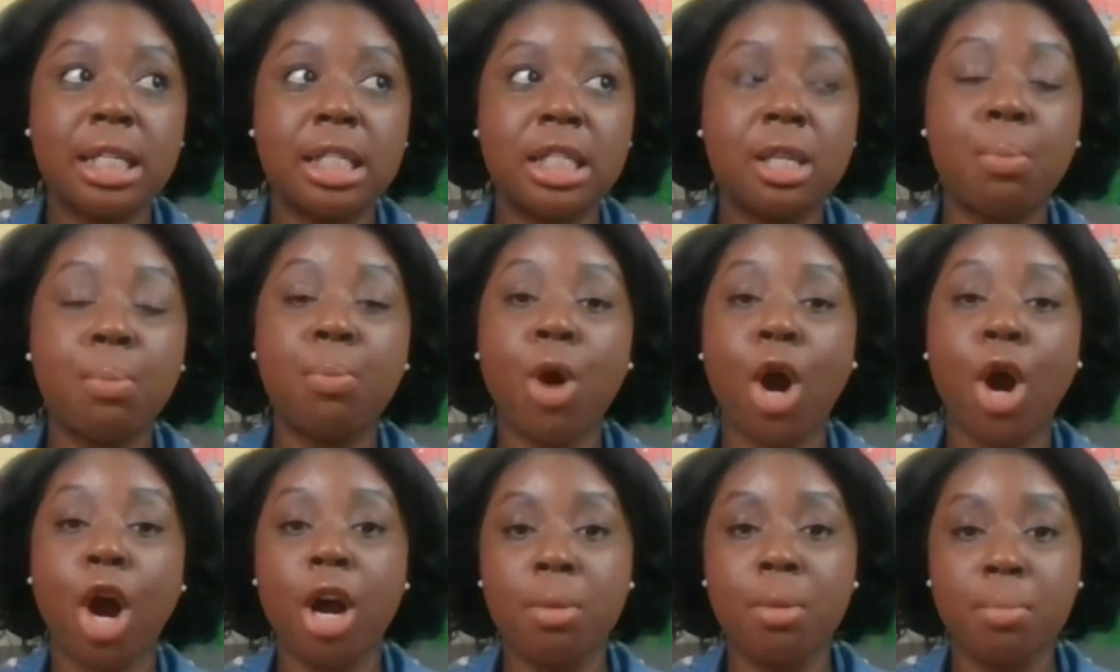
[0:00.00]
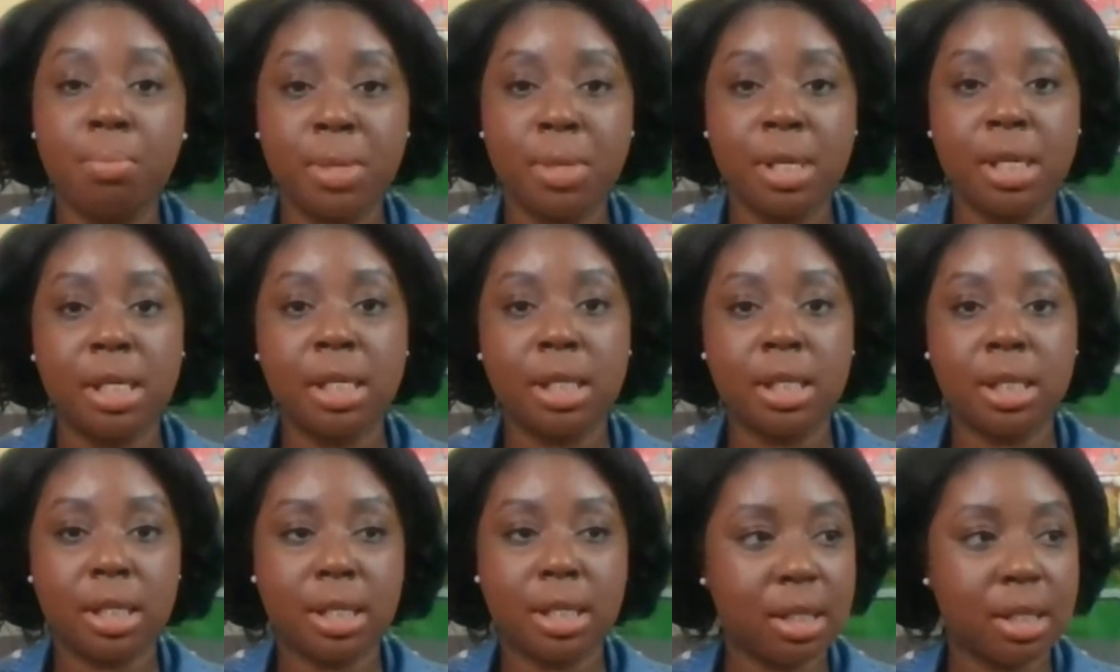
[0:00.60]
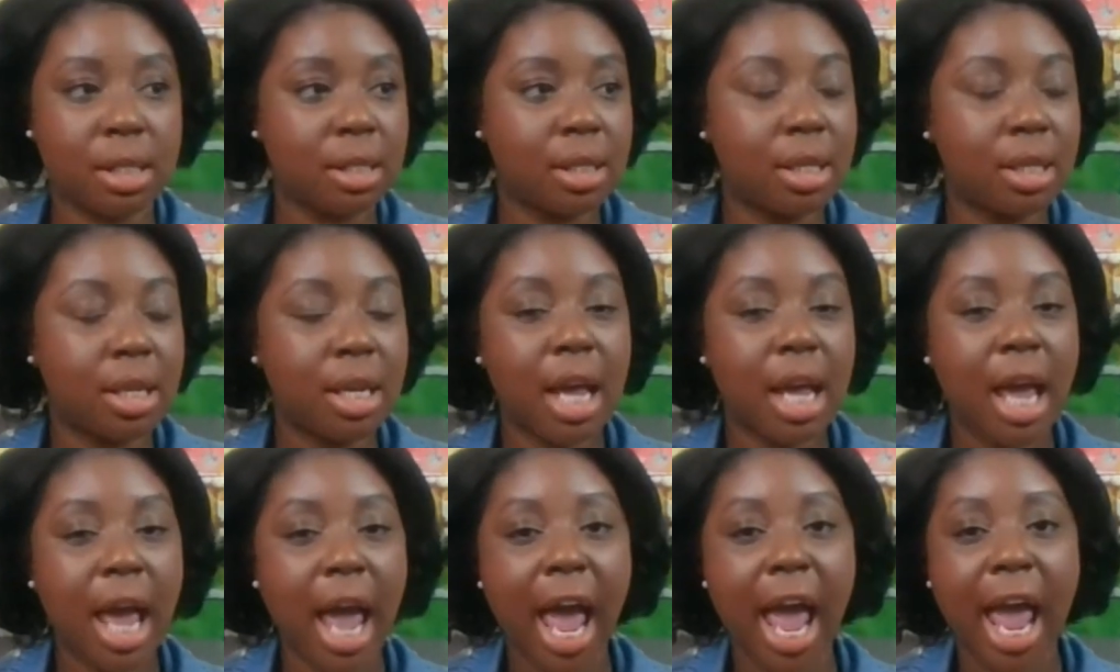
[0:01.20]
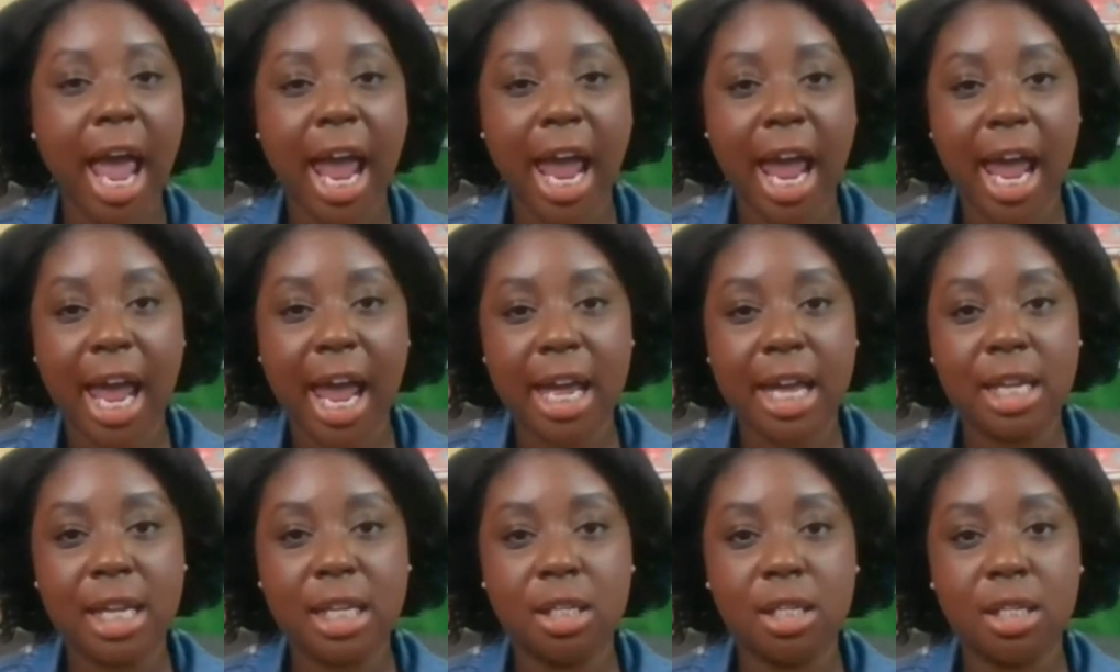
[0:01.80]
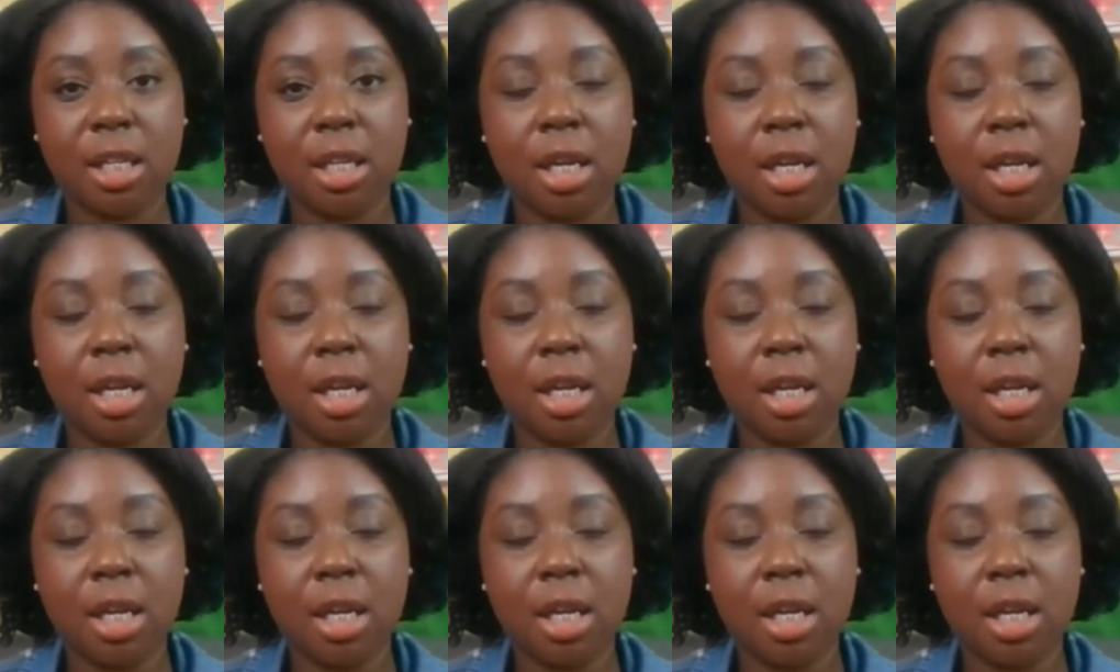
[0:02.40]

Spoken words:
departments and